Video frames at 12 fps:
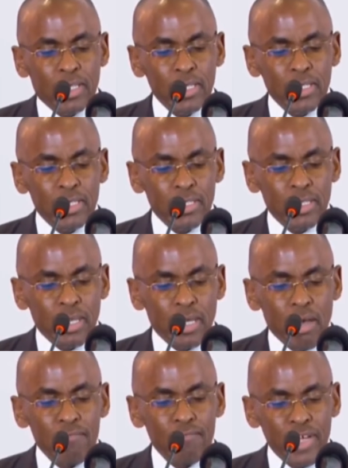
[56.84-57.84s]
This
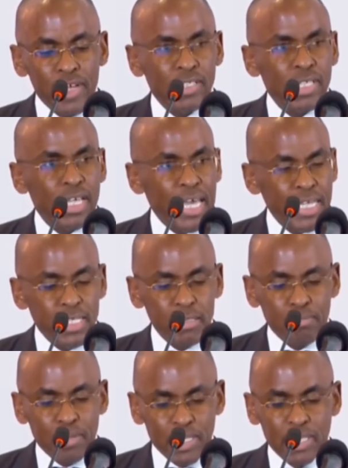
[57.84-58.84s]
affects
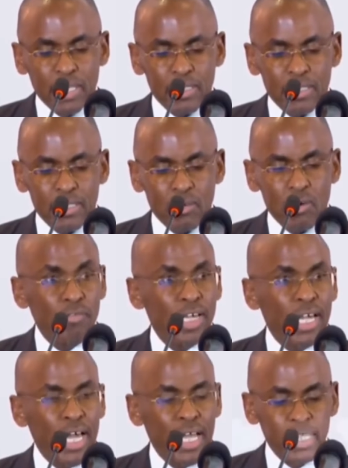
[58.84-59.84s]
80%
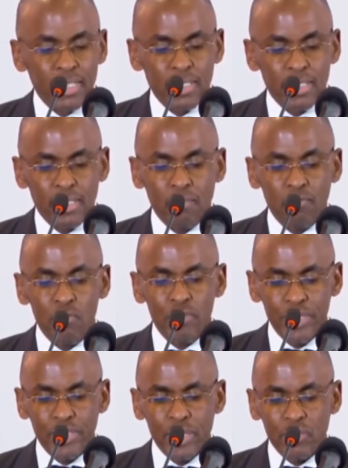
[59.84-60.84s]
of the current
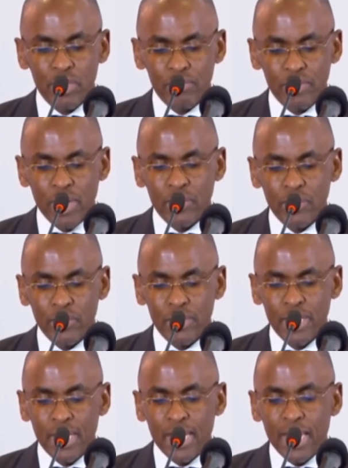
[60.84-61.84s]
Fuliza
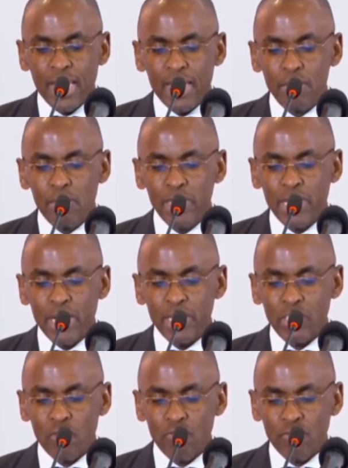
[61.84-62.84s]
transactions, enabling
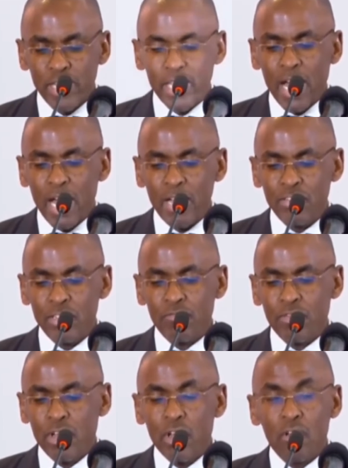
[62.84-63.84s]
us to further
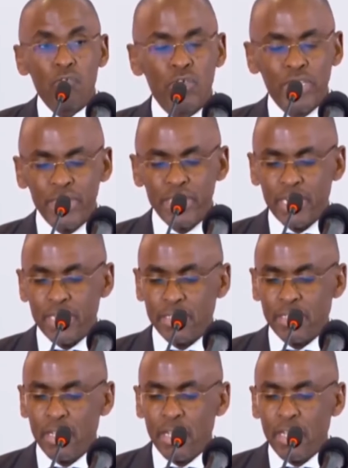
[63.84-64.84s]
achieve
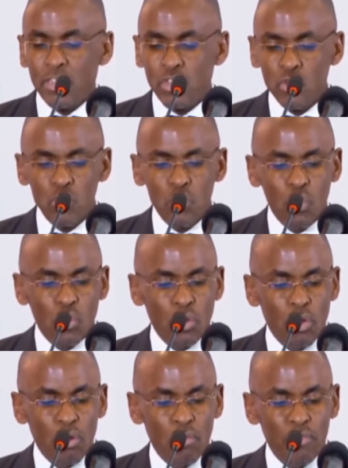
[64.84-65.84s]
Fuliza's true
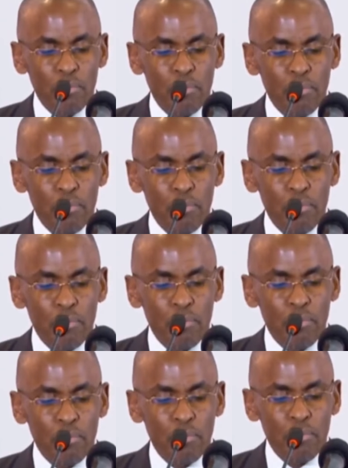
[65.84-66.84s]
goal of empowering
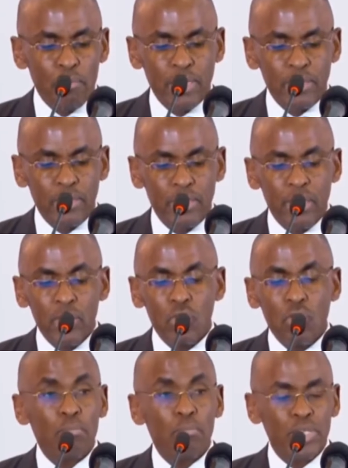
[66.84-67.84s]
customers to
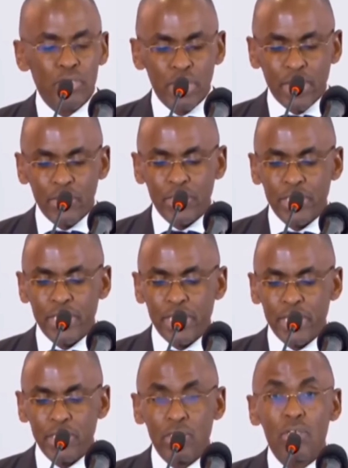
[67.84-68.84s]
complete transactions
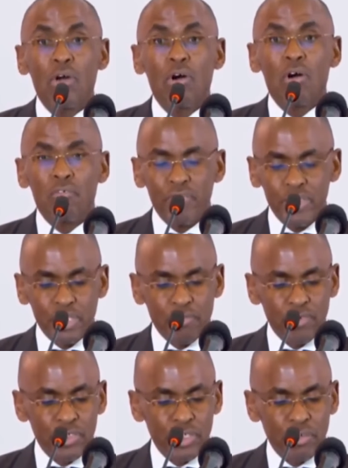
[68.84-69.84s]
in case of
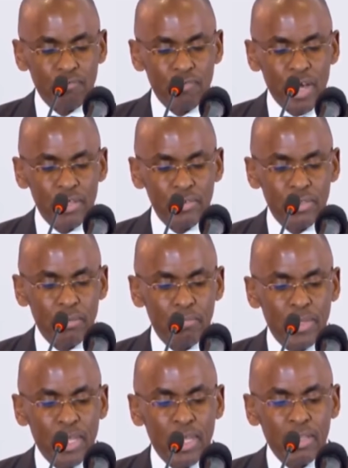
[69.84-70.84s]
insufficient funds.
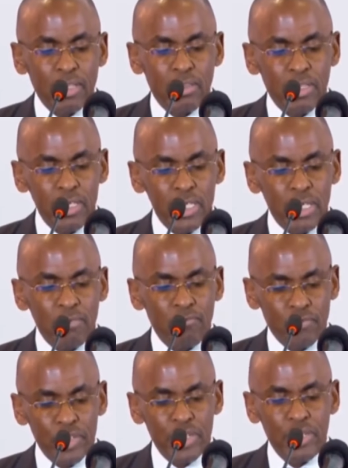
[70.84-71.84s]
The 3 day
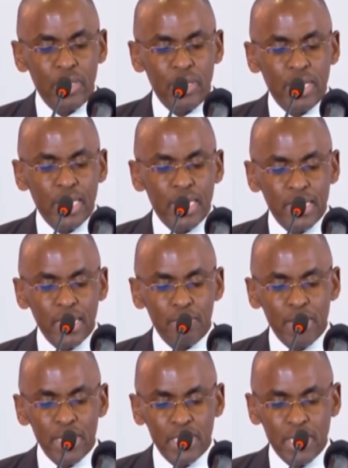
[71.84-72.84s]
free
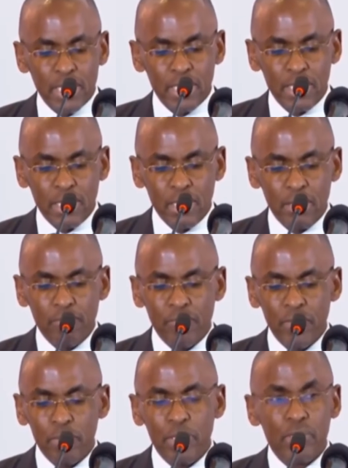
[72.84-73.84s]
daily maintenance
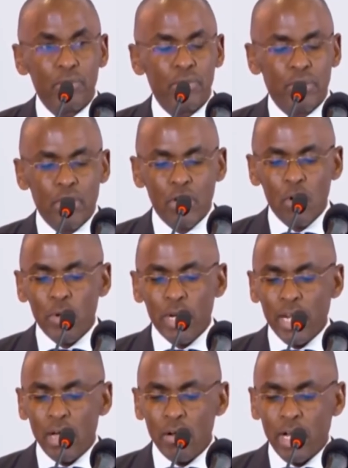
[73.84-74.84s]
fee period
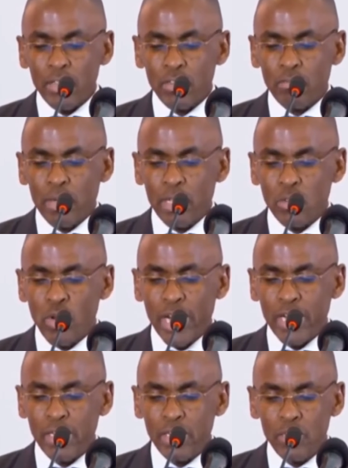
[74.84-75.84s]
will allow customers who
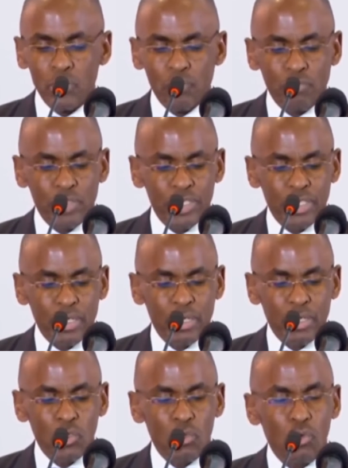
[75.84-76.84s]
currently use
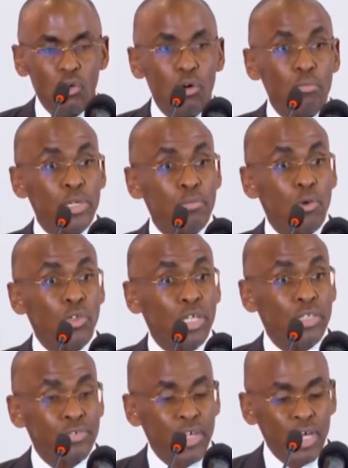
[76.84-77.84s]
Fuliza to complete more
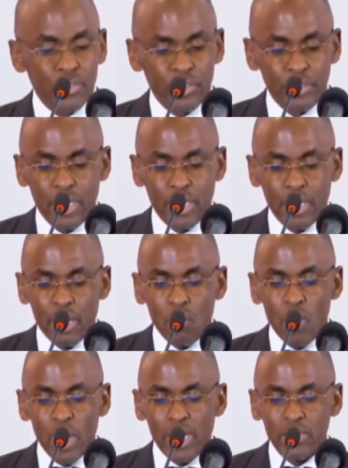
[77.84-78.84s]
transactions
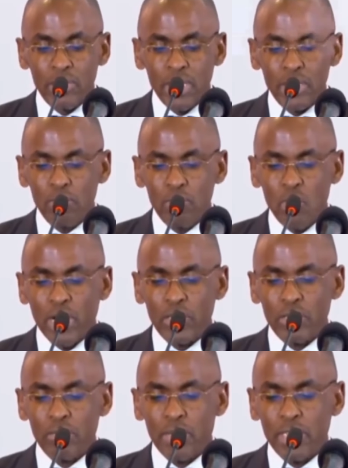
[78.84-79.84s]
while attracting more
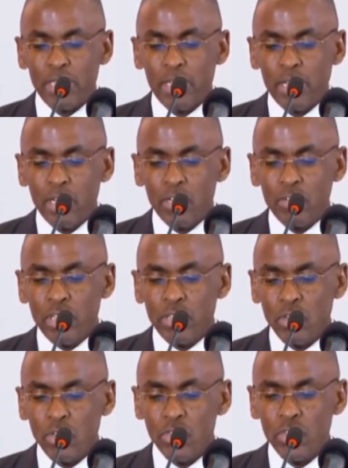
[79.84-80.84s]
customers to the
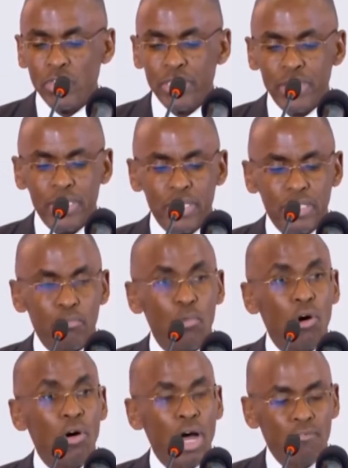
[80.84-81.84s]
solution since it's
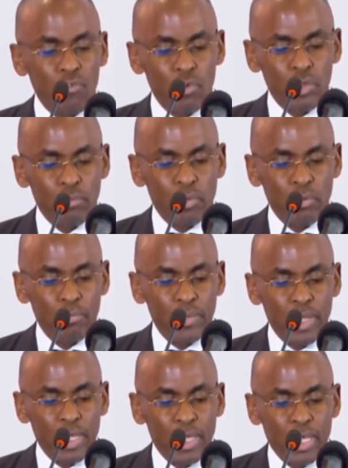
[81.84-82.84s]
more affordable.
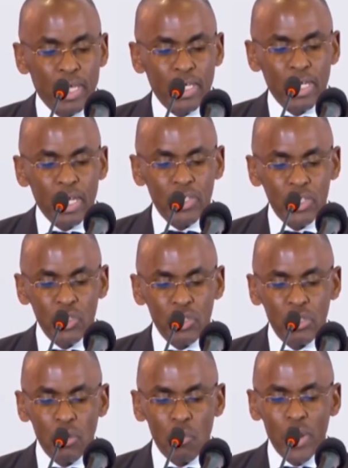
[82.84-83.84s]
In
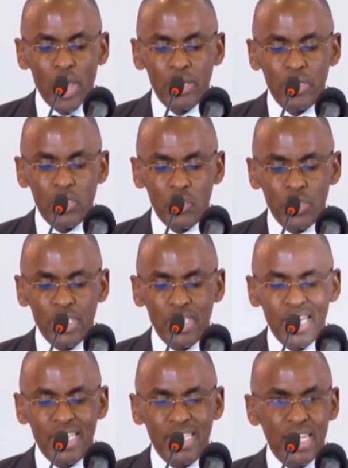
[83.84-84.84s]
addition, we are reducing
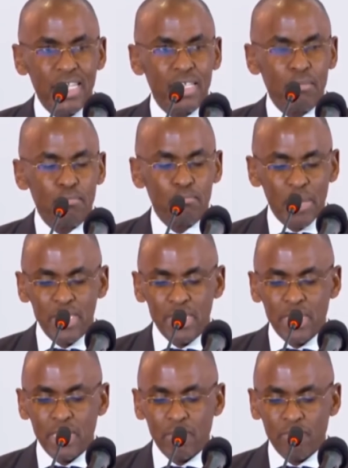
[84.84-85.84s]
the daily
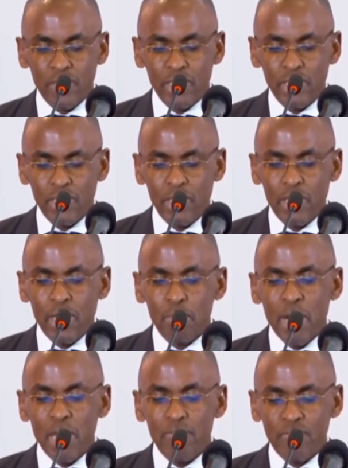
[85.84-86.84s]
maintenance fee
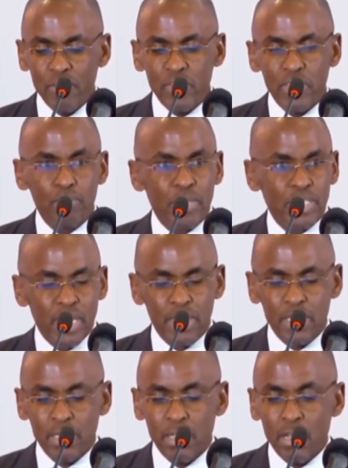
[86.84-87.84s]
by
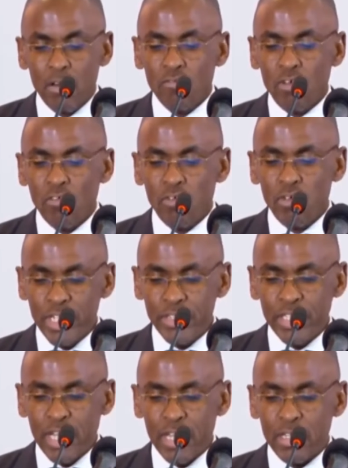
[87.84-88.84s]
50% for
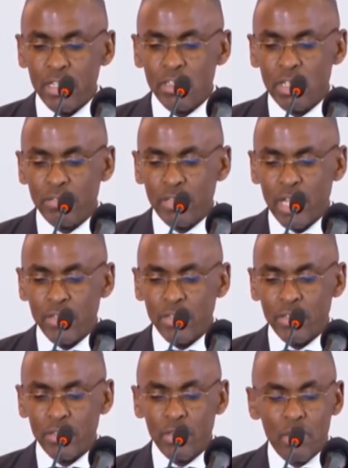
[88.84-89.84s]
Fuliza
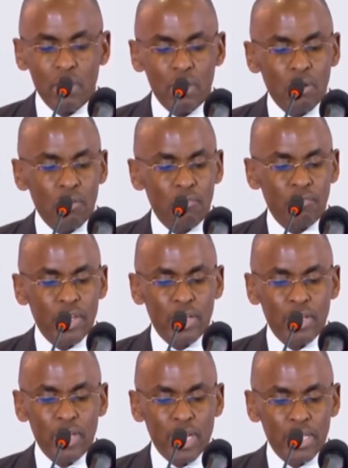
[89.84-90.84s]
transactions of
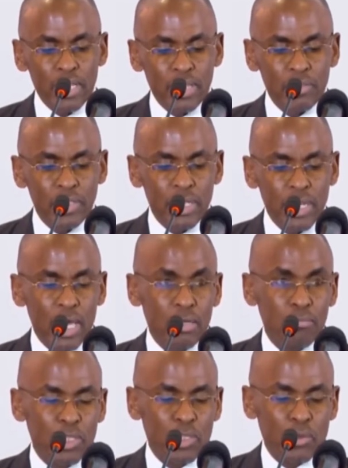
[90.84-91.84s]
1,000
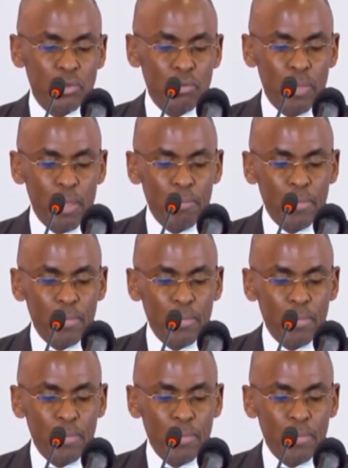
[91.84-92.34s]
and below.